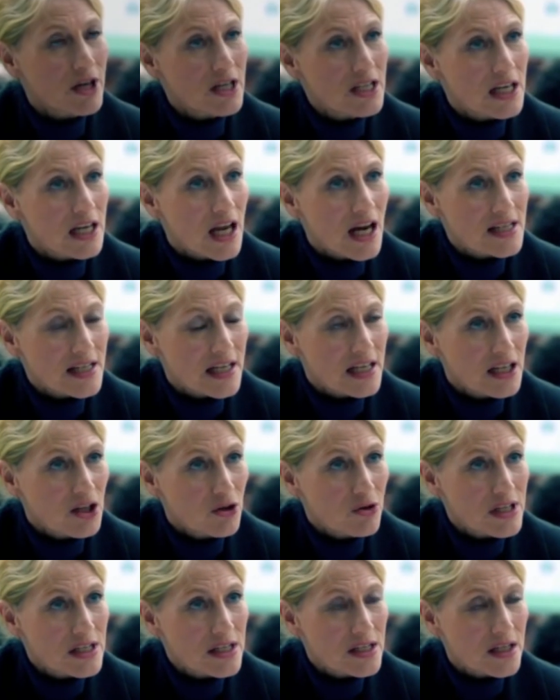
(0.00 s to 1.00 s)
fertilizer
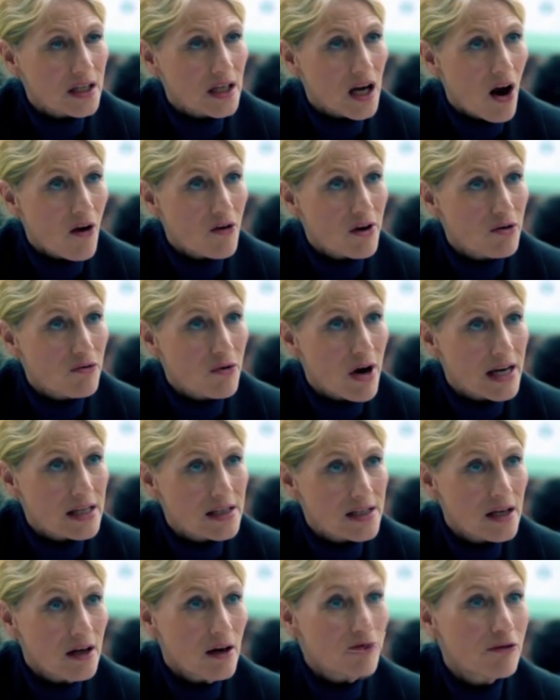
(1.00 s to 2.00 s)
increases at current
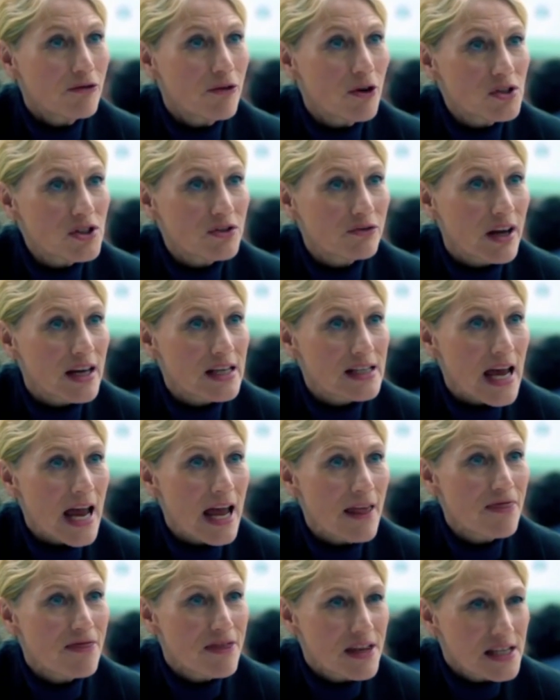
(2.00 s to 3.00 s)
rates, phosphates
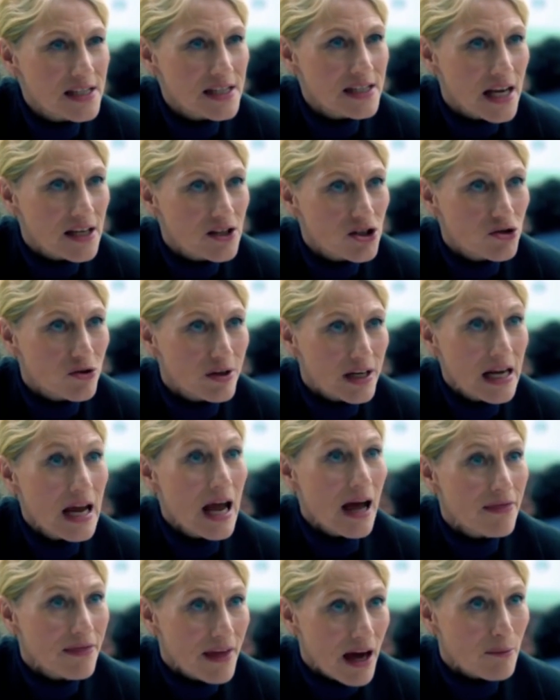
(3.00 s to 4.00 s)
end this century,
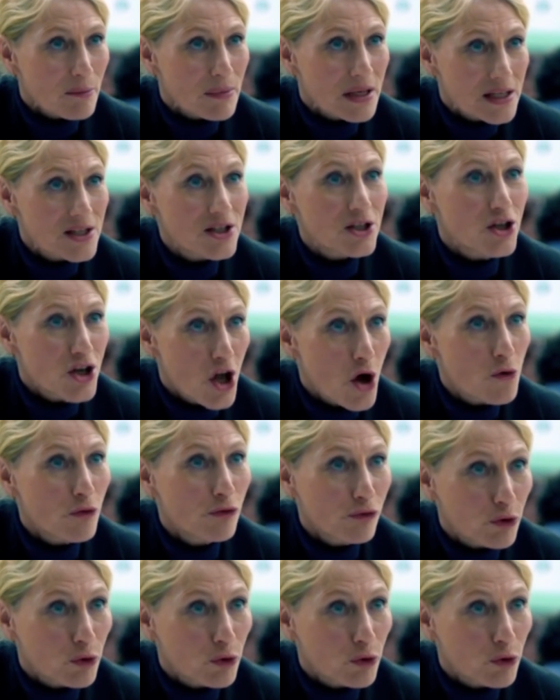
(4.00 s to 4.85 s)
and that means no